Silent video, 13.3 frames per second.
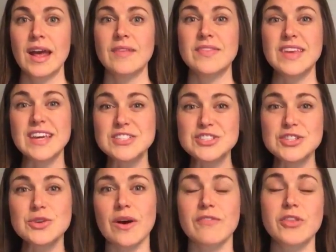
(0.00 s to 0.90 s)
the
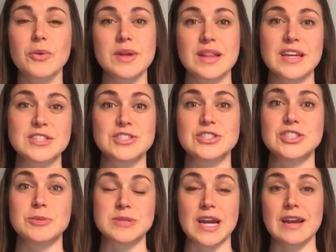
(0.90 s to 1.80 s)
issue of the
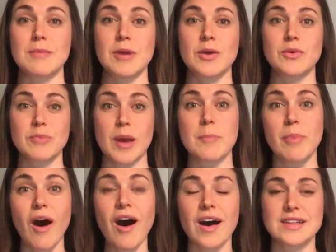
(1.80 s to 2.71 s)
relationship dynamic with my
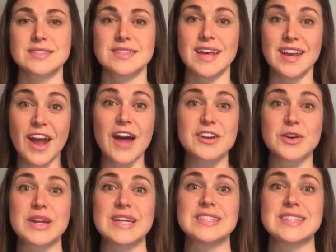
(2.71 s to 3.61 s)
boss and not
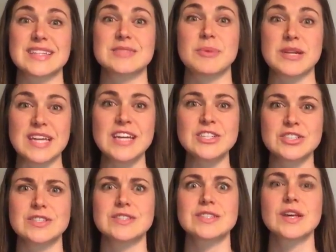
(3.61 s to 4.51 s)
knowing his
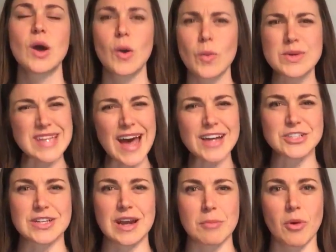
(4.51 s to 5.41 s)
expectations was
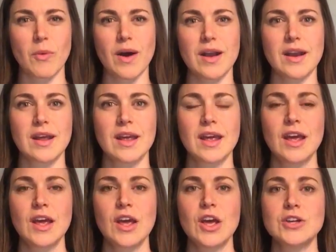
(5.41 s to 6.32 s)
actually number one.
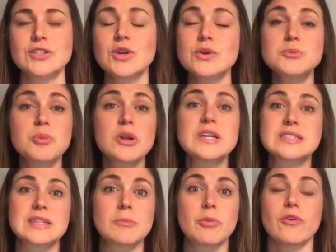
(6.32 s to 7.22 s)
So it was pretty
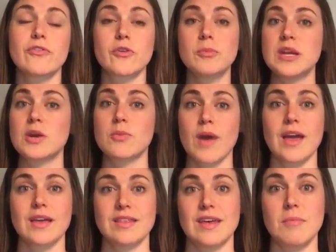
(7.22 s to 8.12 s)
simple for me to
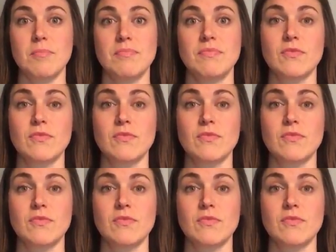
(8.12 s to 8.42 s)
rank them